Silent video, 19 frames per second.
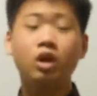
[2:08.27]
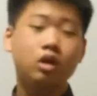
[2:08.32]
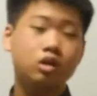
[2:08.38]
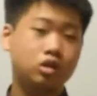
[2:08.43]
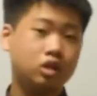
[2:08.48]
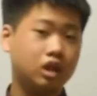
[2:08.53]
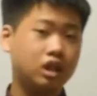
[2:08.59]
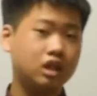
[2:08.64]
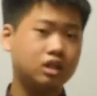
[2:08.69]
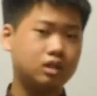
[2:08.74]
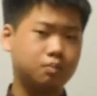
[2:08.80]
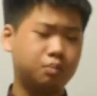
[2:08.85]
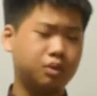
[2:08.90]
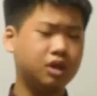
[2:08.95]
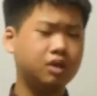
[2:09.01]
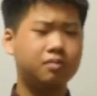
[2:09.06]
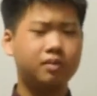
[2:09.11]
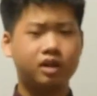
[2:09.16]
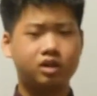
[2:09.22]
So that is
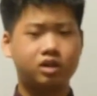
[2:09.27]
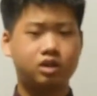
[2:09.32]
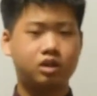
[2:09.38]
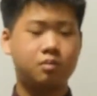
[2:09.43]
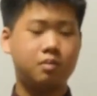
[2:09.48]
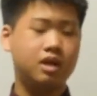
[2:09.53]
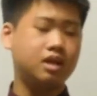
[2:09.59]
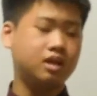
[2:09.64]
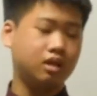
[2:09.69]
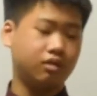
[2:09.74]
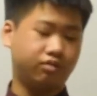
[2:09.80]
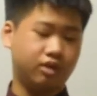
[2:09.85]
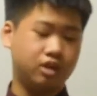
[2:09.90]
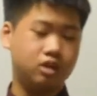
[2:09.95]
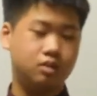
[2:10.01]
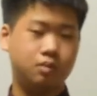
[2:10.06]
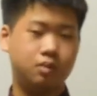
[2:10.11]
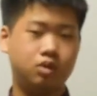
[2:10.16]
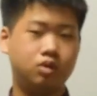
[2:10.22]
pretty much the main
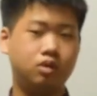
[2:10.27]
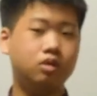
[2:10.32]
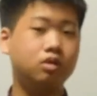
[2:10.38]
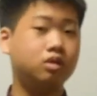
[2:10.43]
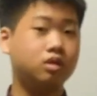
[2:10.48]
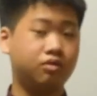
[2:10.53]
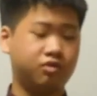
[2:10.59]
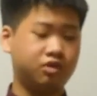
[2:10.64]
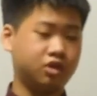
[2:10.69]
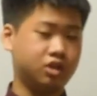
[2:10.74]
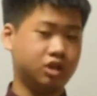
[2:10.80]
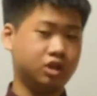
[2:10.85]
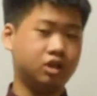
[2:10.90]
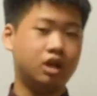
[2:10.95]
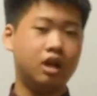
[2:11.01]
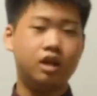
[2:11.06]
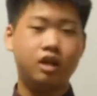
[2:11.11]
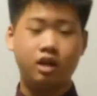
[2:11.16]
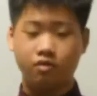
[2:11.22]
difference between diffusion
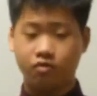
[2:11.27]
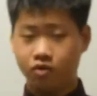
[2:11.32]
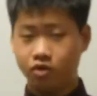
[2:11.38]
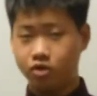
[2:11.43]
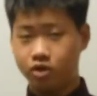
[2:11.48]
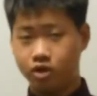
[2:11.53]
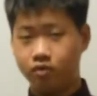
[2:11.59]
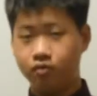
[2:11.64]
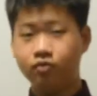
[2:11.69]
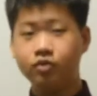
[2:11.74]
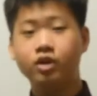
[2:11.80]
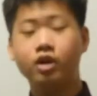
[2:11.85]
and effusion.